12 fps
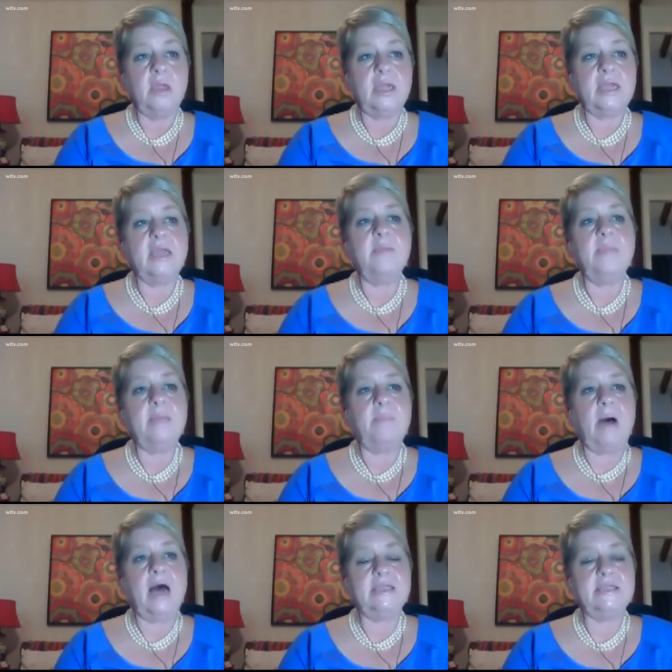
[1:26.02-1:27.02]
It can be a
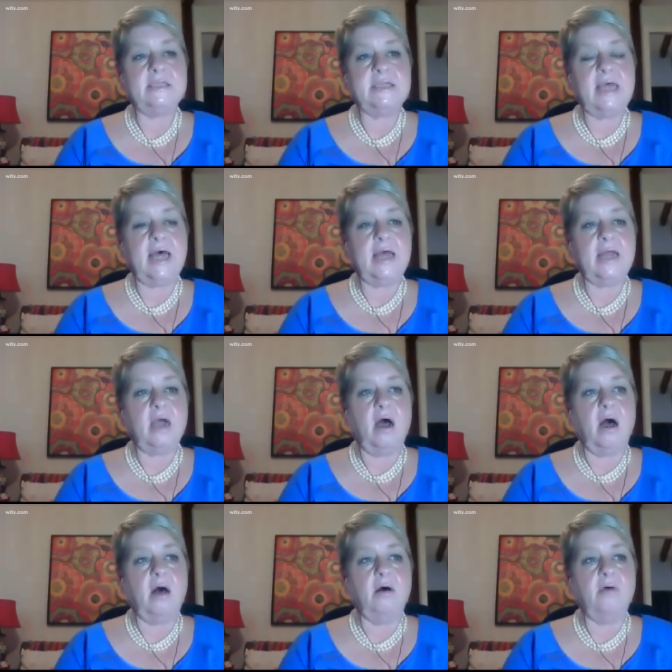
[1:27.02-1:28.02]
mindset
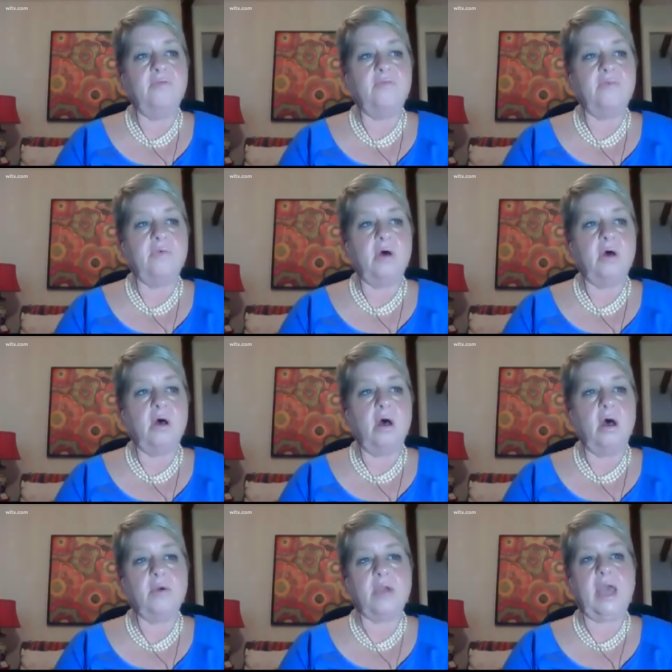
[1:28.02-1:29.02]
of,
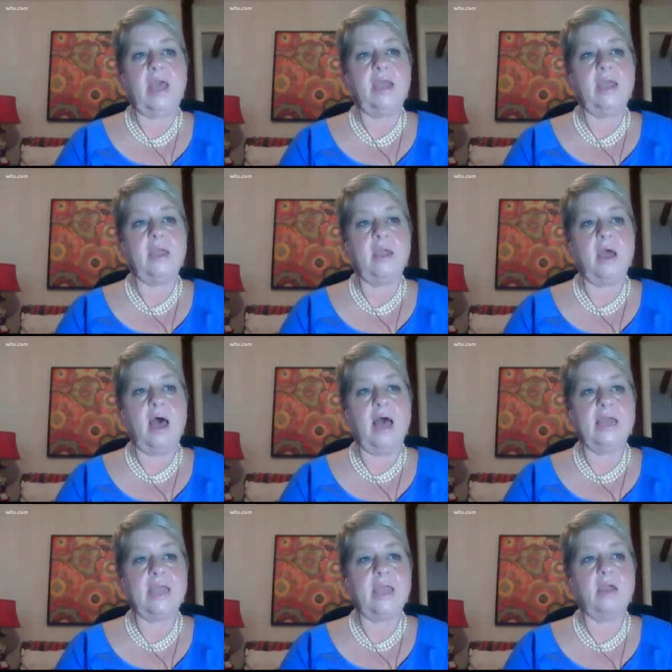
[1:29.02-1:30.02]
okay, I
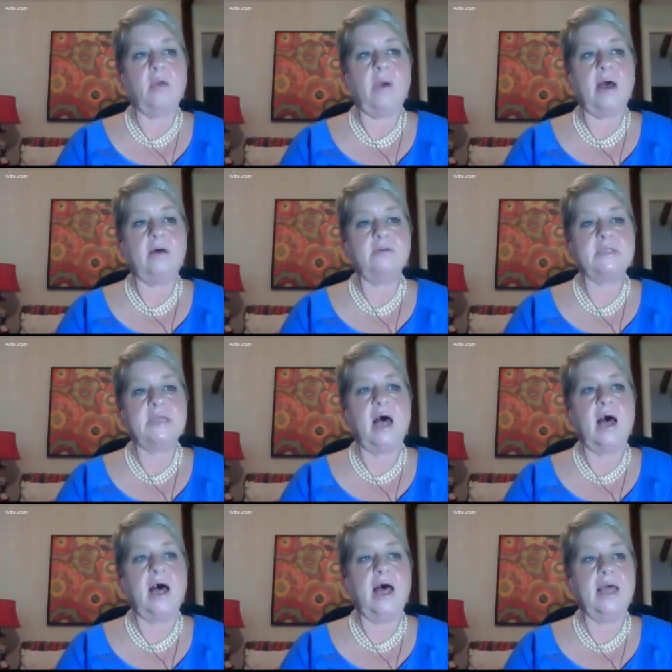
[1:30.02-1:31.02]
can't go
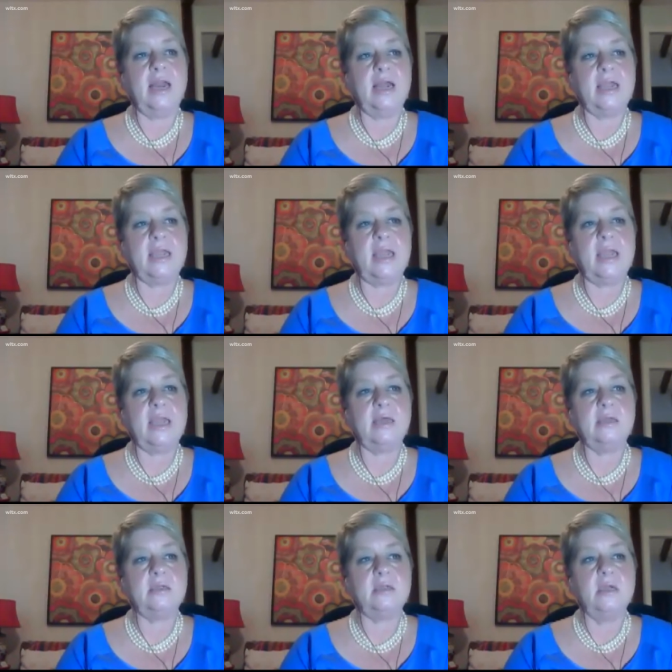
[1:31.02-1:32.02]
outside. I
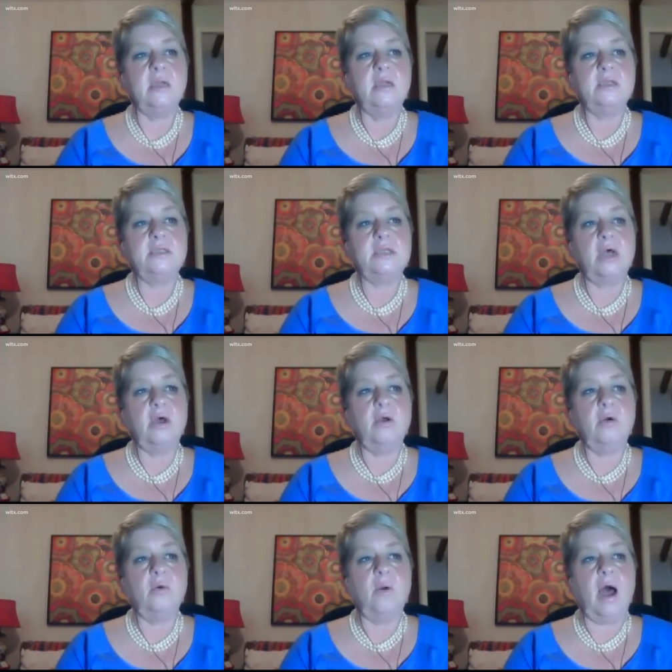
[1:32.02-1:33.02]
can't.
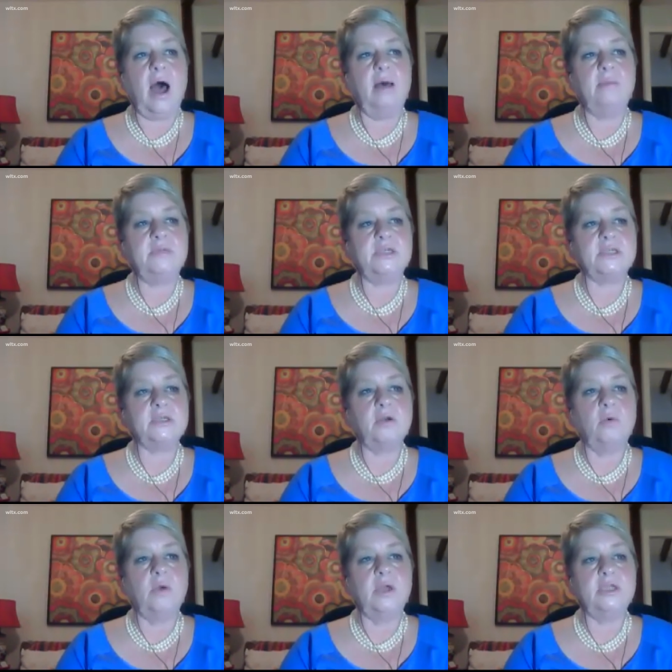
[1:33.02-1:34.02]
So I'm
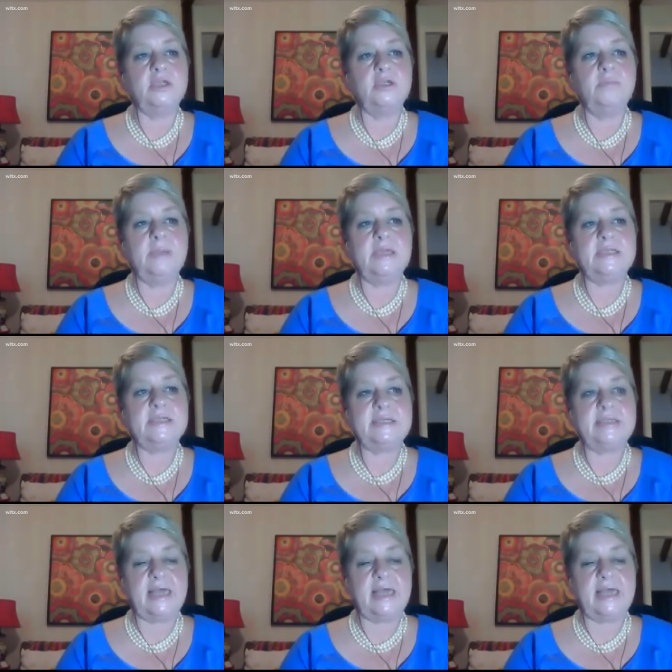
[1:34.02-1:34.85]
just going to be